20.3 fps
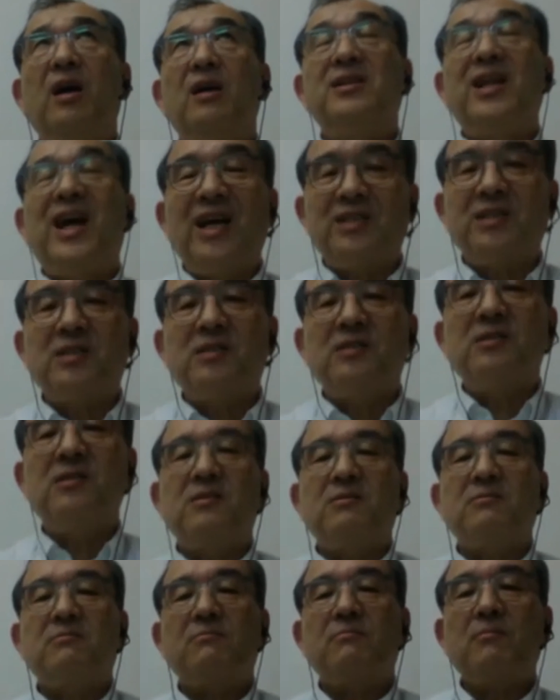tasks
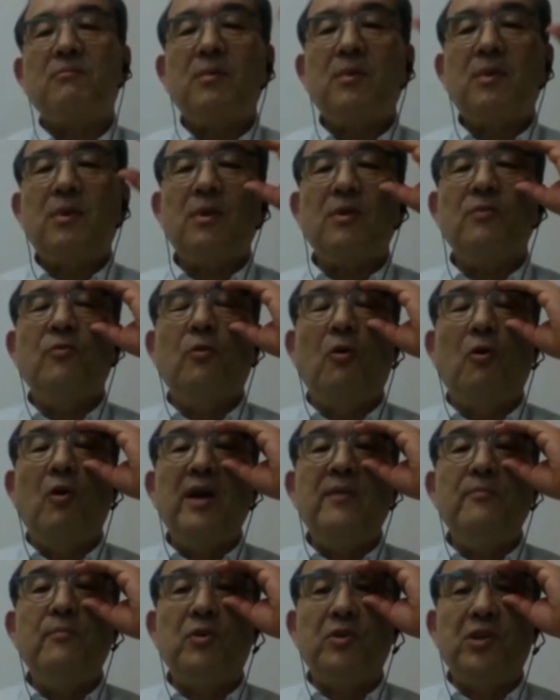for
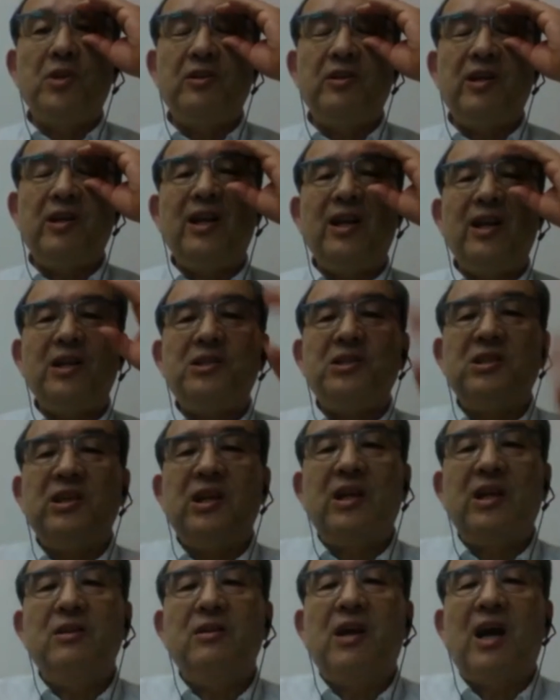embodied energy
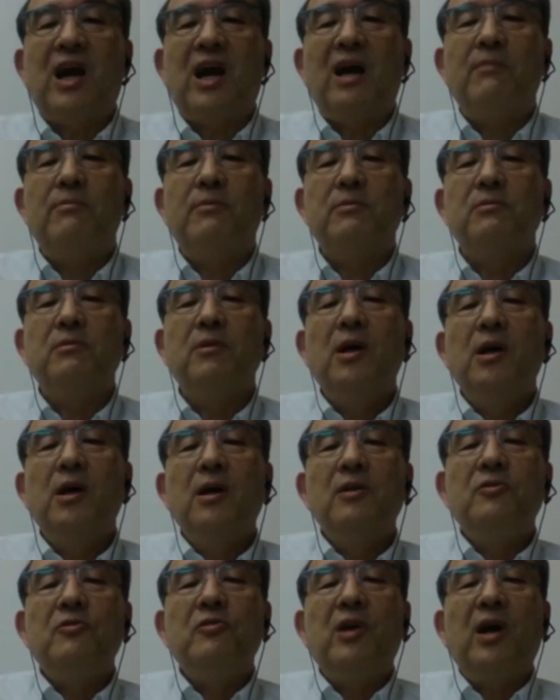and carbon?
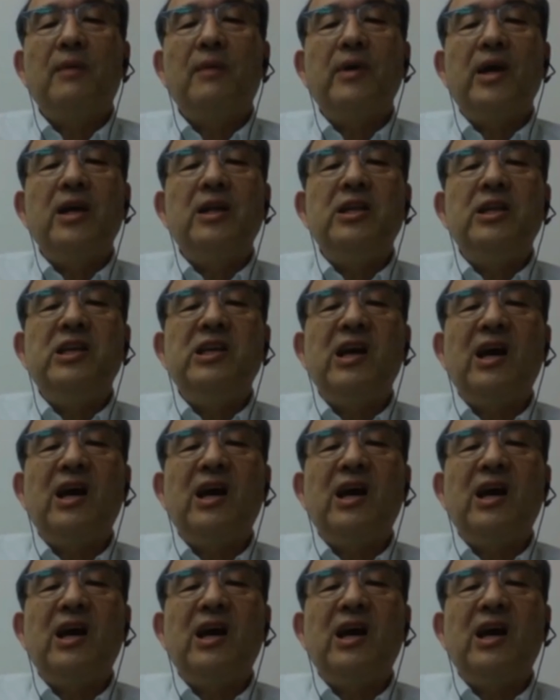Do you have any idea?